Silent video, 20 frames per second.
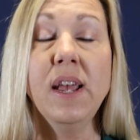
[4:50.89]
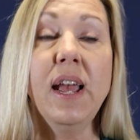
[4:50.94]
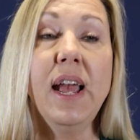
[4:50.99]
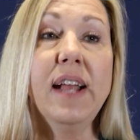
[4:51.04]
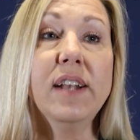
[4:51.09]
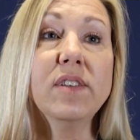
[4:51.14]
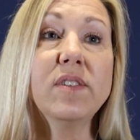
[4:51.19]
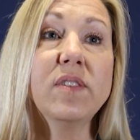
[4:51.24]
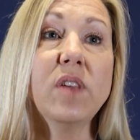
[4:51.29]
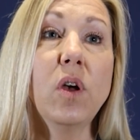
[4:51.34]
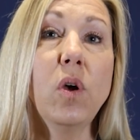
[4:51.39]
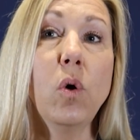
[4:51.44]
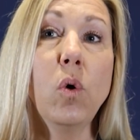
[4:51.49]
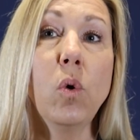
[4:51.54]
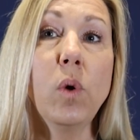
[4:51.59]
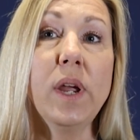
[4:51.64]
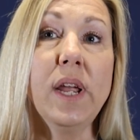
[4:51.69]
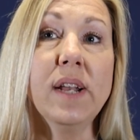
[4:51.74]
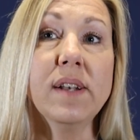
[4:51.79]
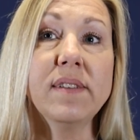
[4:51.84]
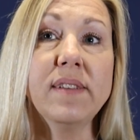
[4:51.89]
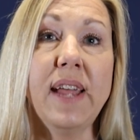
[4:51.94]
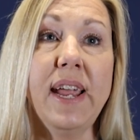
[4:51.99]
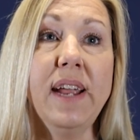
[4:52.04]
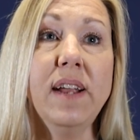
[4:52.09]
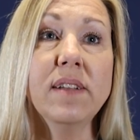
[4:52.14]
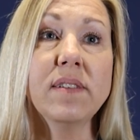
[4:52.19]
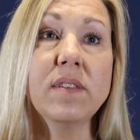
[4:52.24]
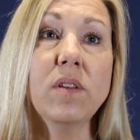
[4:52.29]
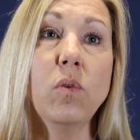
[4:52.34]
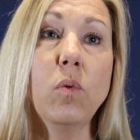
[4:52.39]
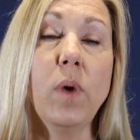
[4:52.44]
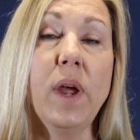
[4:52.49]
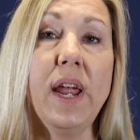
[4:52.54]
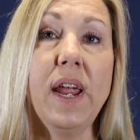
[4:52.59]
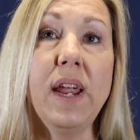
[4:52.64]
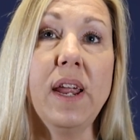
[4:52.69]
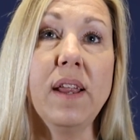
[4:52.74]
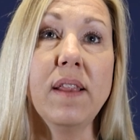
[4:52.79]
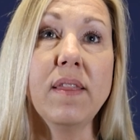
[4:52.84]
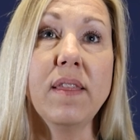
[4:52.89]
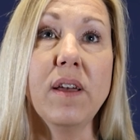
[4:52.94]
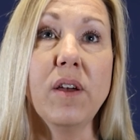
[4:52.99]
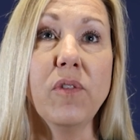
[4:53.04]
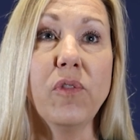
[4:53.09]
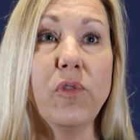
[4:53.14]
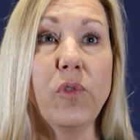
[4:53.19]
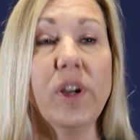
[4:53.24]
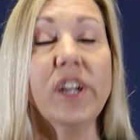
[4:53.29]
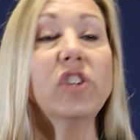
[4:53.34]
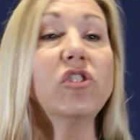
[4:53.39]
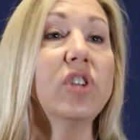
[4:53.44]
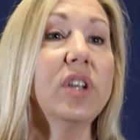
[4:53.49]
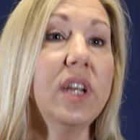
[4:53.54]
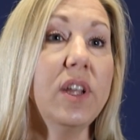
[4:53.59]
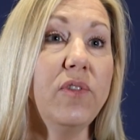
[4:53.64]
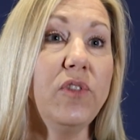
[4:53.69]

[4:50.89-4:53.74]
and so it takes away the friction,